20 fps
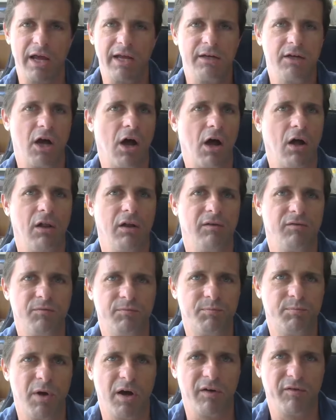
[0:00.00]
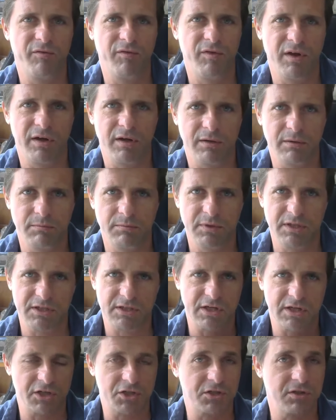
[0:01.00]
end all of, of the
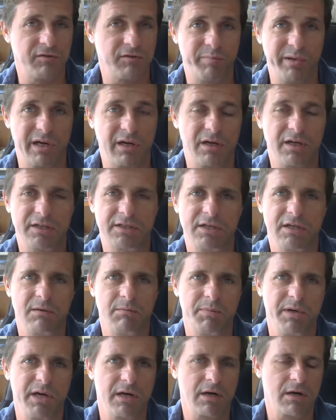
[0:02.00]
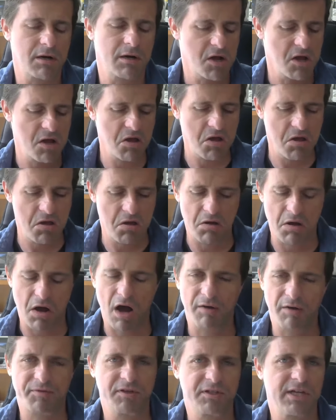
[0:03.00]
discussion of bitterness in a beer?
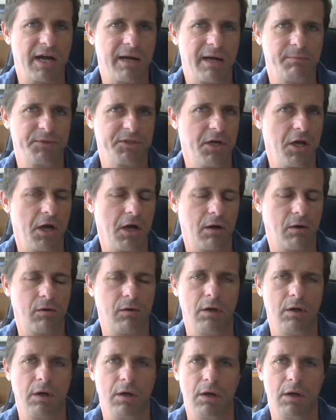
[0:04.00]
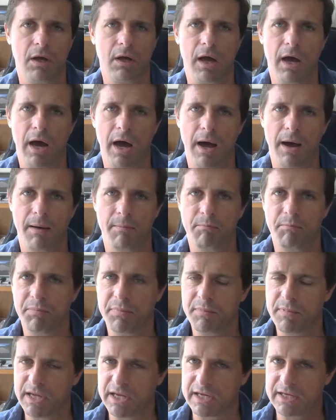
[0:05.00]
Oftentimes, no.
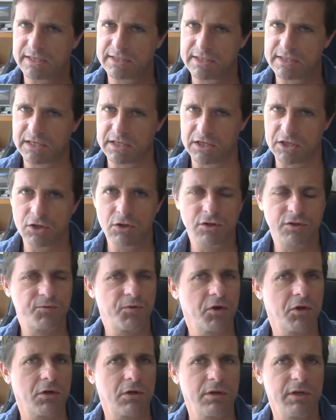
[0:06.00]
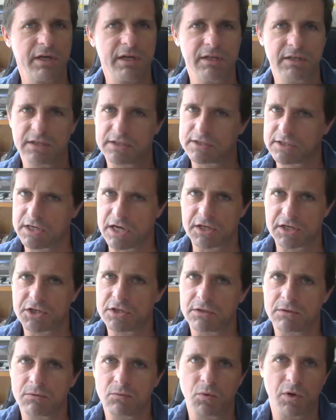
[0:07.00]
Um, is it useful in
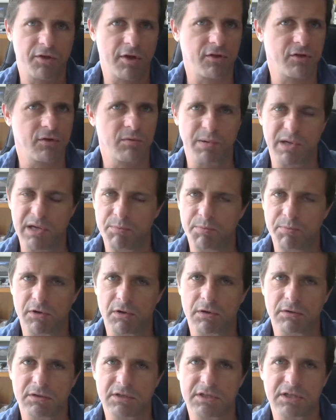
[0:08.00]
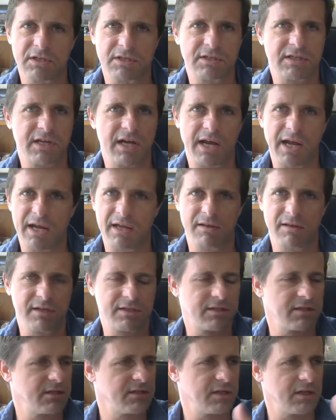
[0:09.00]
discussion with other people to say
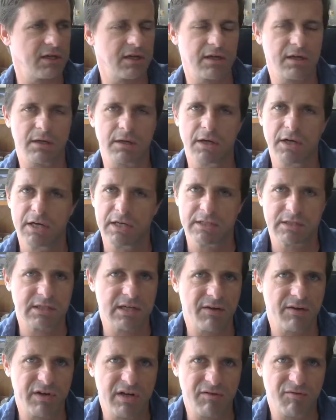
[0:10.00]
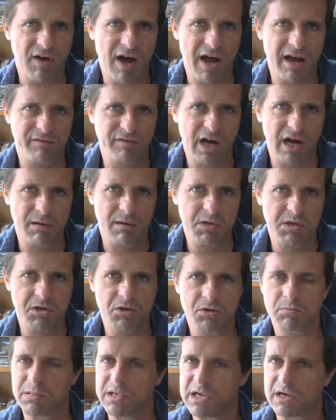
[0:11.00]
this is a 75
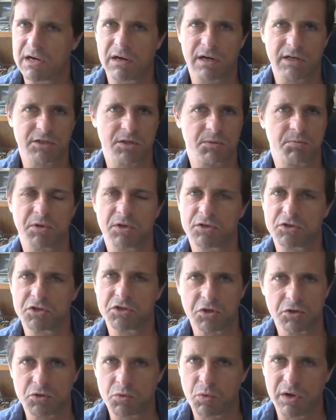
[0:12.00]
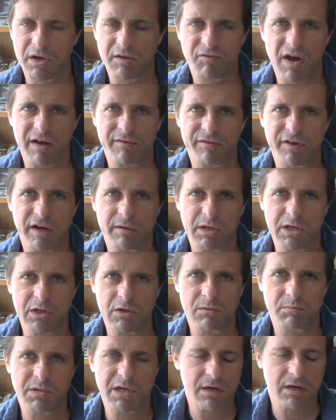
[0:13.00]
IBU beer as opposed to a 25
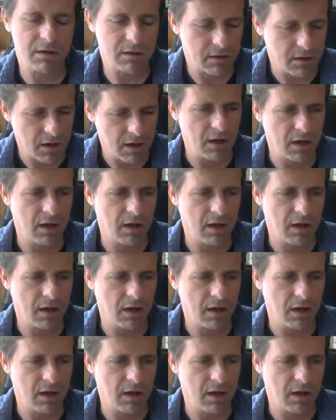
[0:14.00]
IBU beer?